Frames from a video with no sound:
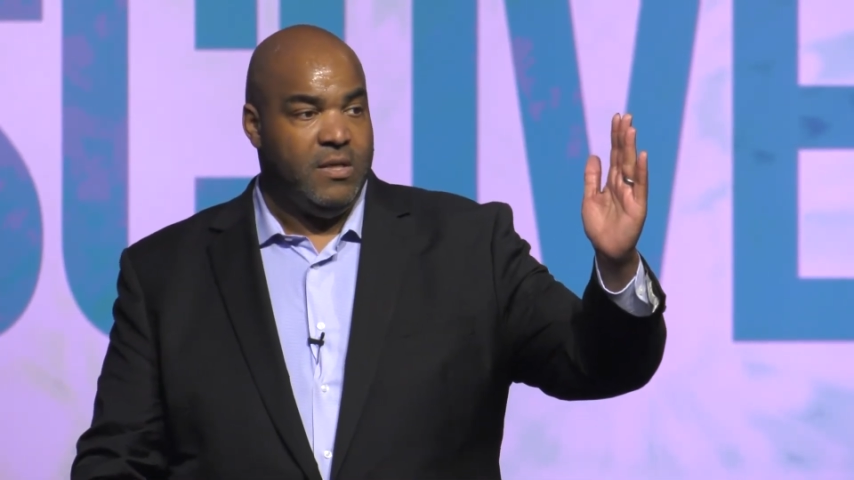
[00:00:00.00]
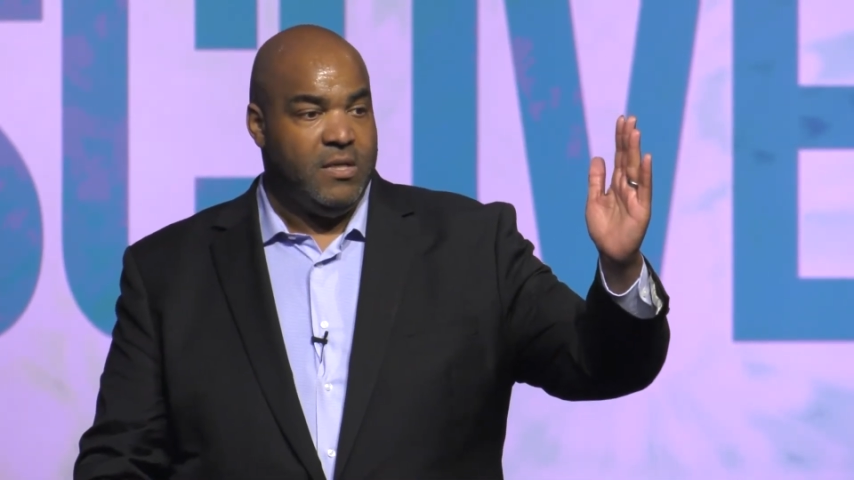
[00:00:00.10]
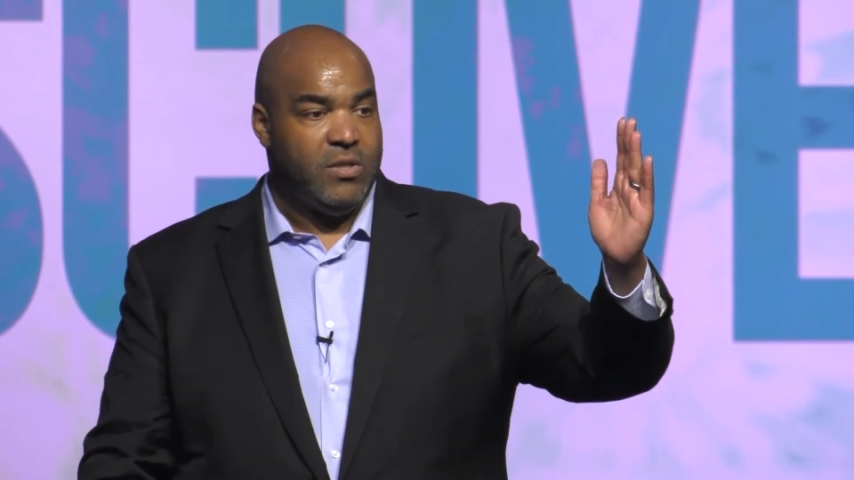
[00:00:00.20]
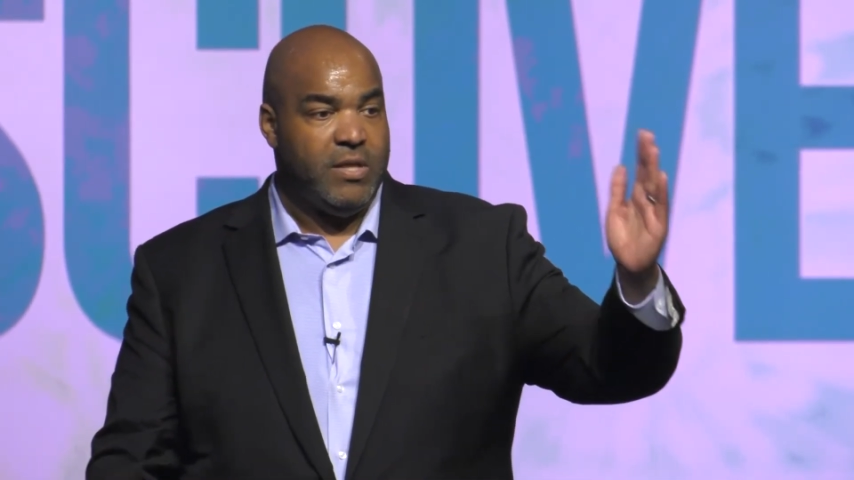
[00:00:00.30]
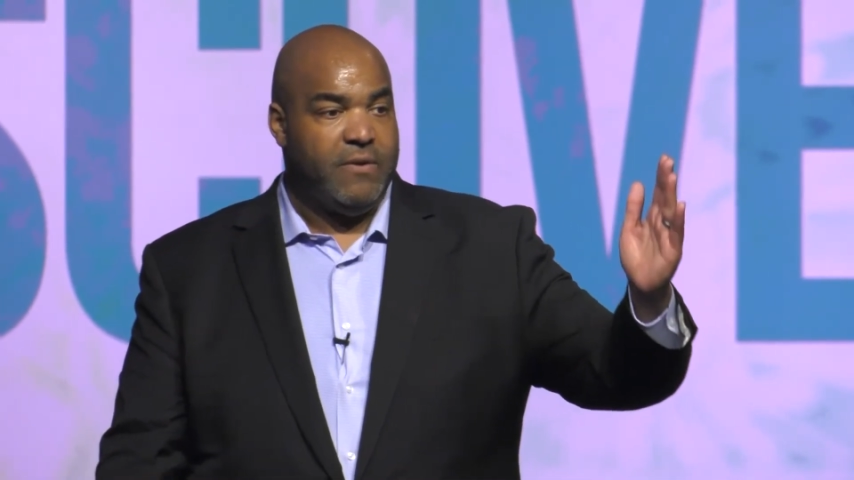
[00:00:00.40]

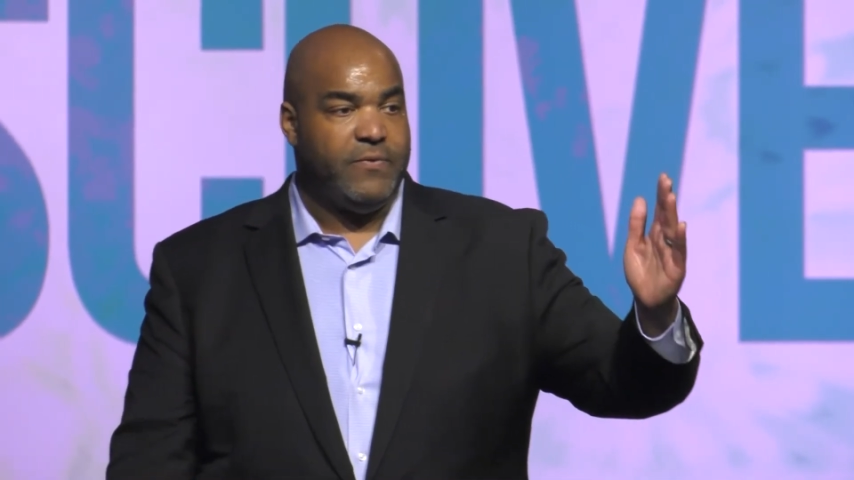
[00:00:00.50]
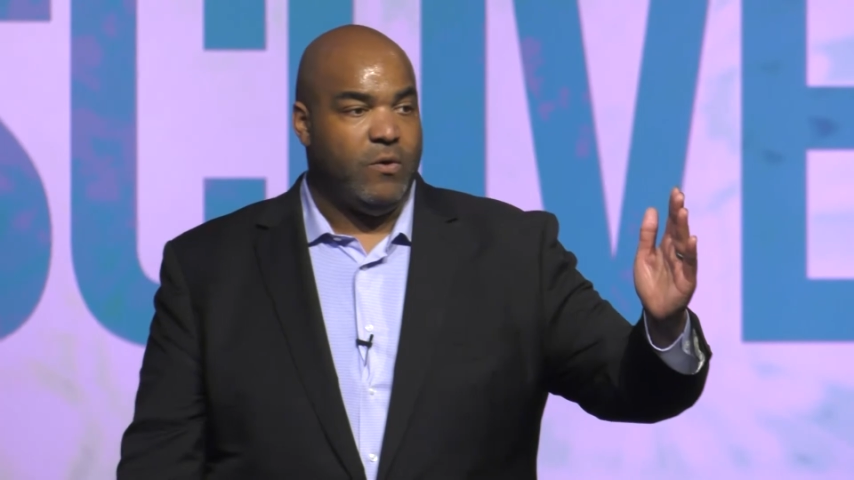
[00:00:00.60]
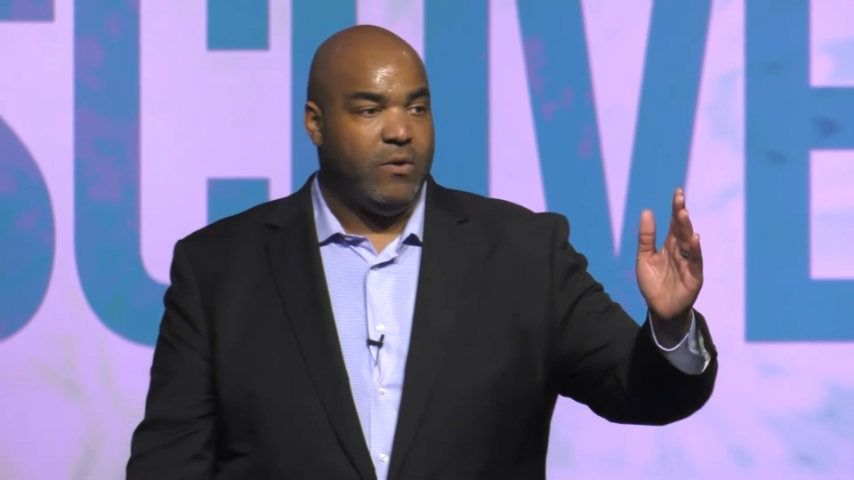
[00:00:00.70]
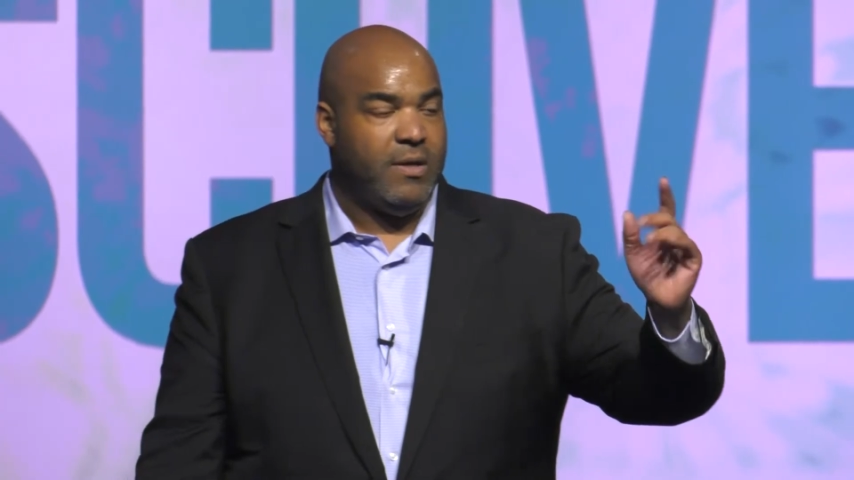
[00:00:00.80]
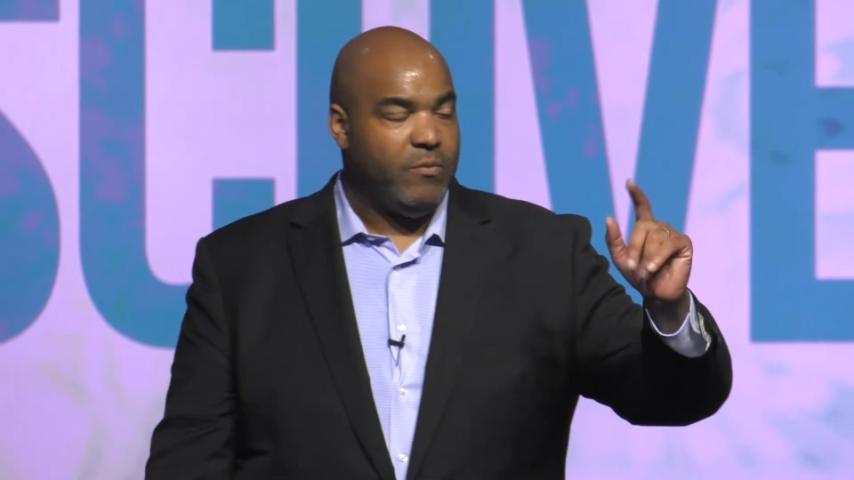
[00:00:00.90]
So
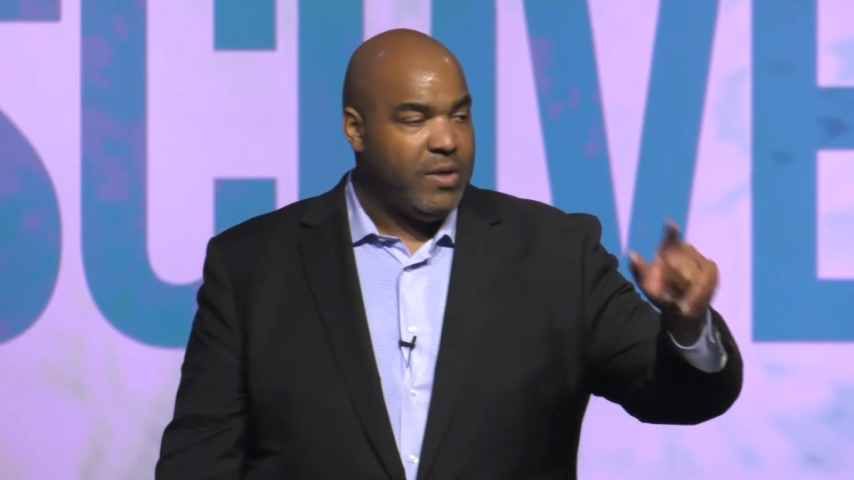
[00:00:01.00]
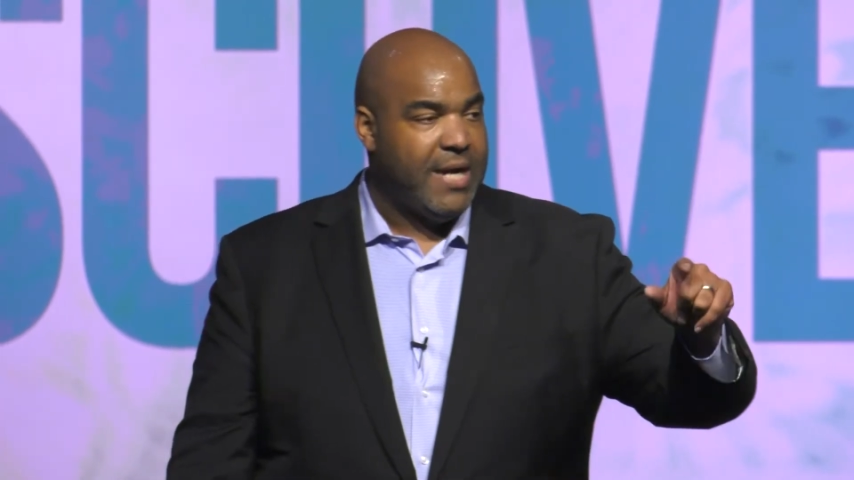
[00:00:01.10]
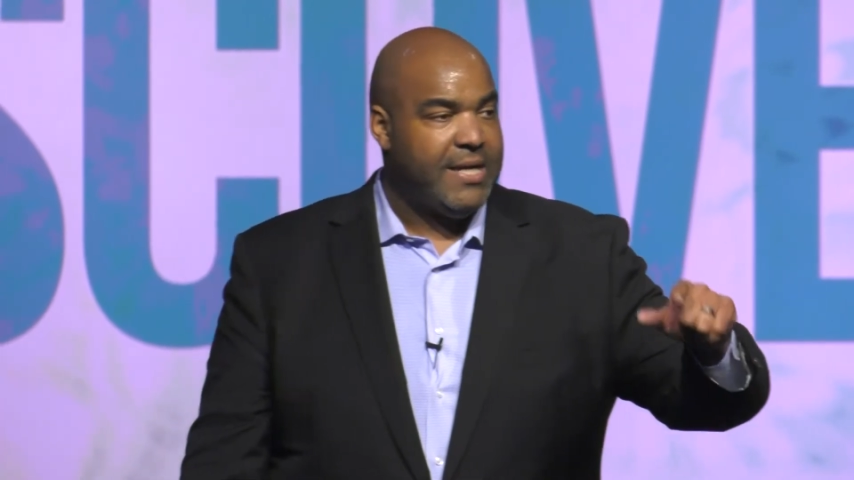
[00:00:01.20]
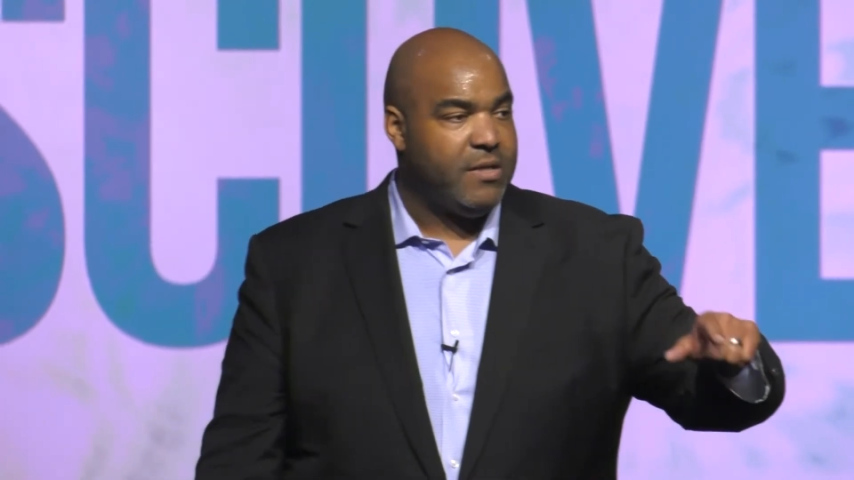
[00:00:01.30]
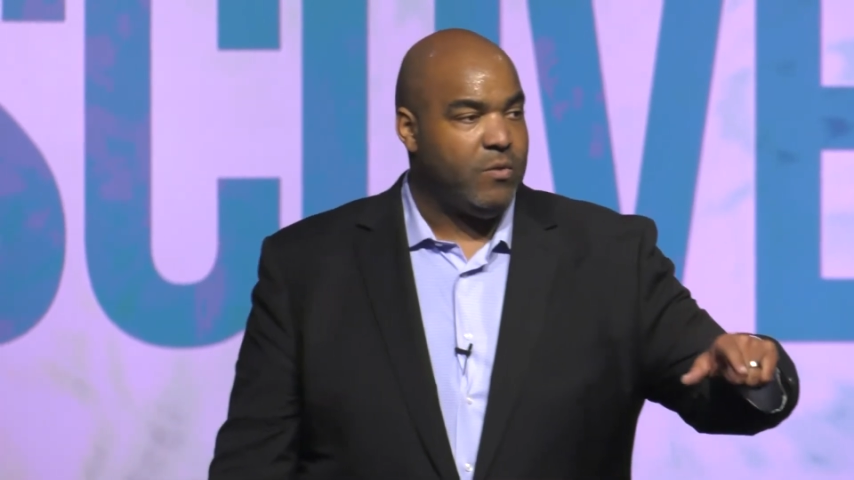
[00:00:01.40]
therefore, when I
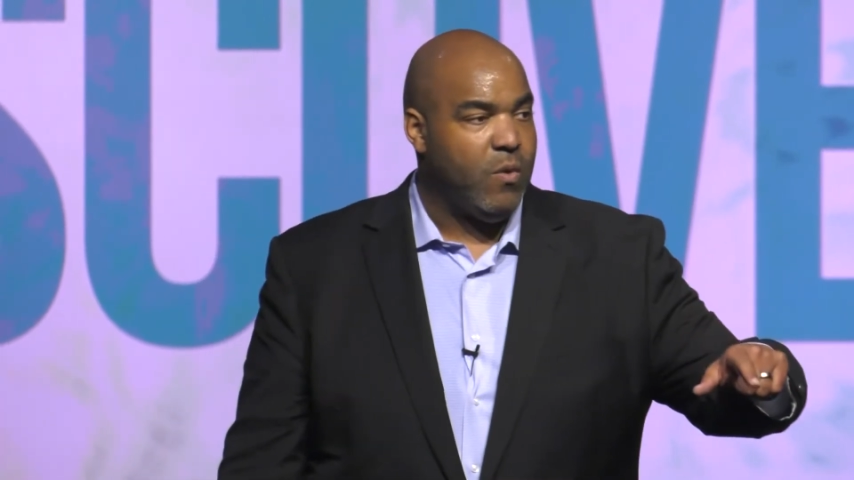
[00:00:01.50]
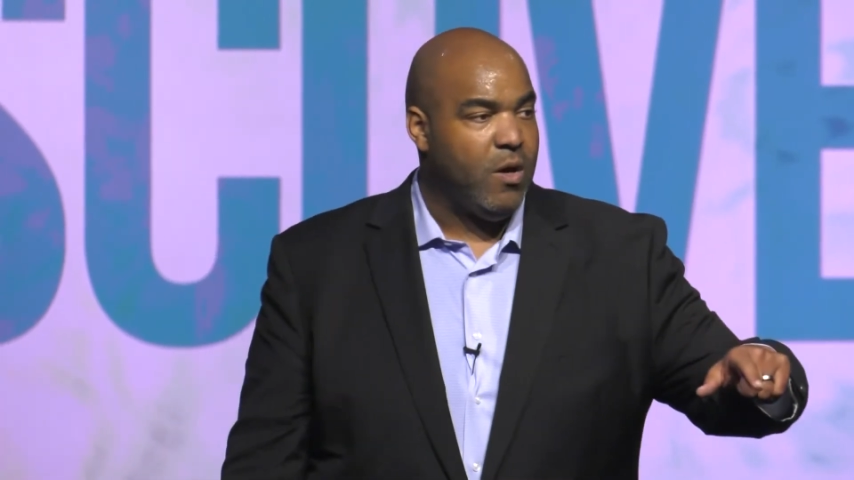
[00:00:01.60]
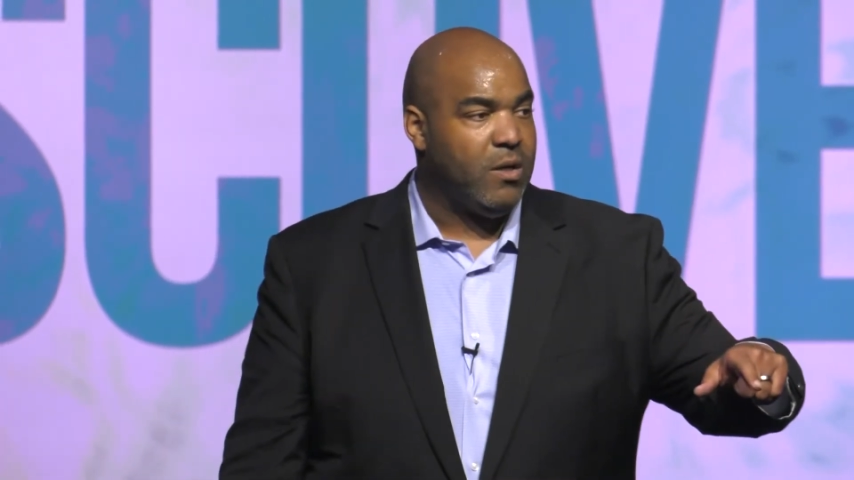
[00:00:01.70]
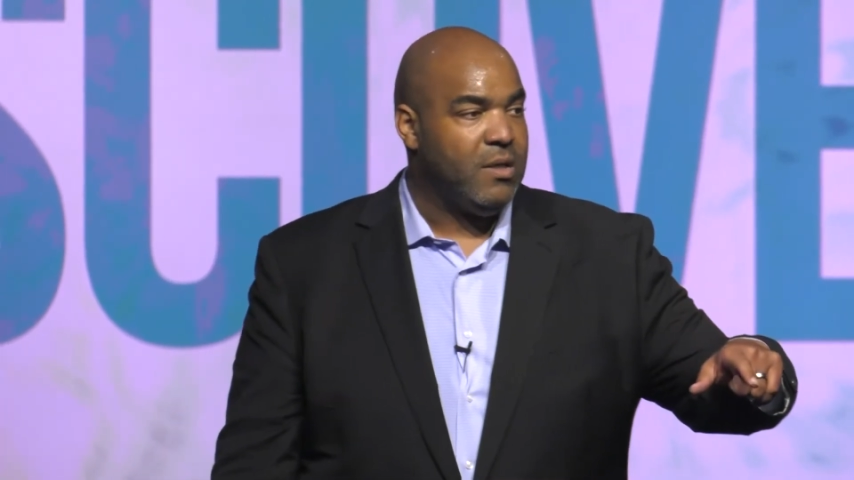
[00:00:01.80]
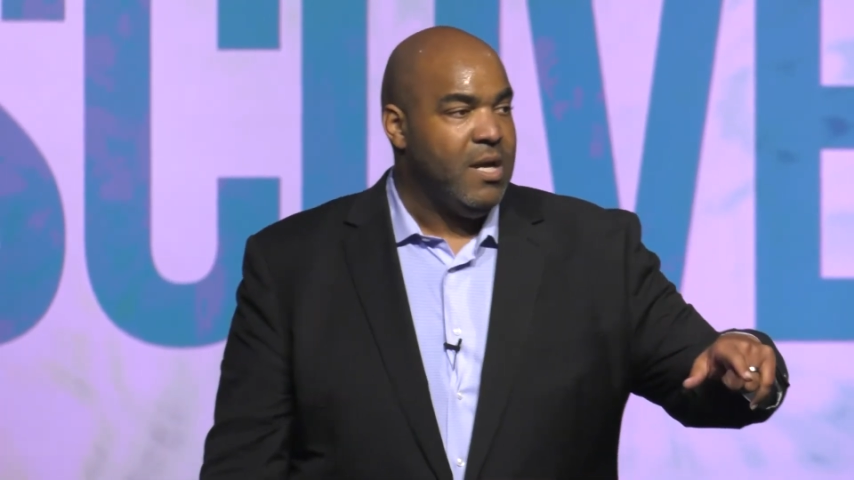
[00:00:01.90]
get in the
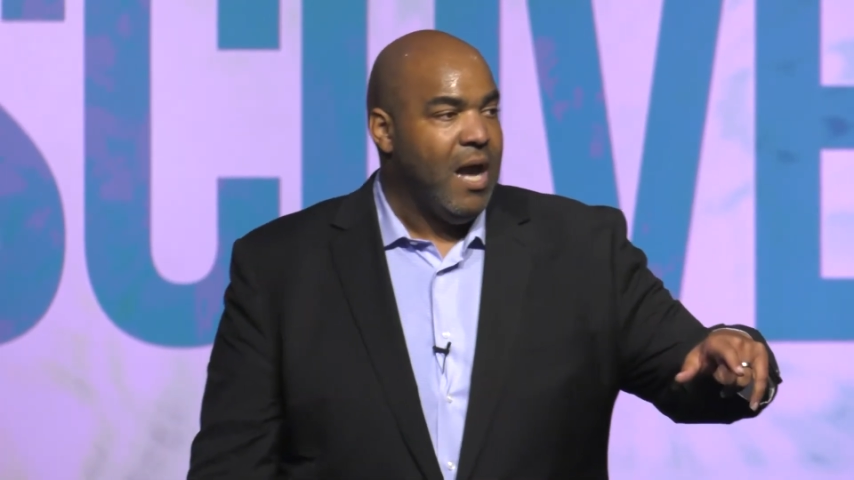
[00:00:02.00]
word,